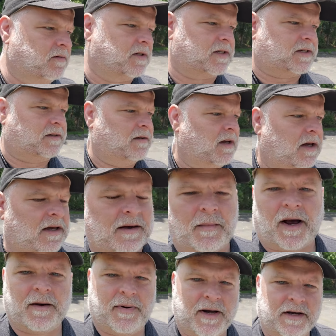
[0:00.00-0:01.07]
just get
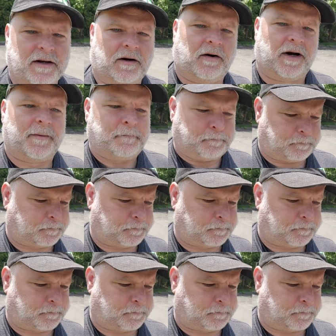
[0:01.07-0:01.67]
my opinion on it,